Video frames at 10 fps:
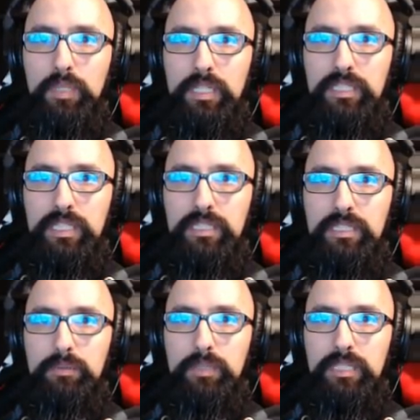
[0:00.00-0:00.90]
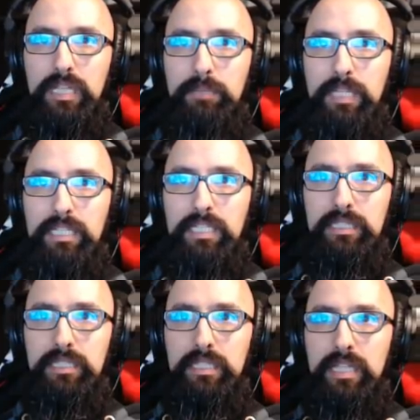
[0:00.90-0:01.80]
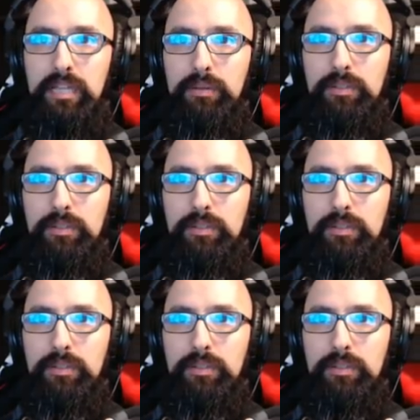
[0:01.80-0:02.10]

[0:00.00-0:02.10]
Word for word: will it just, will it tell me like this? And then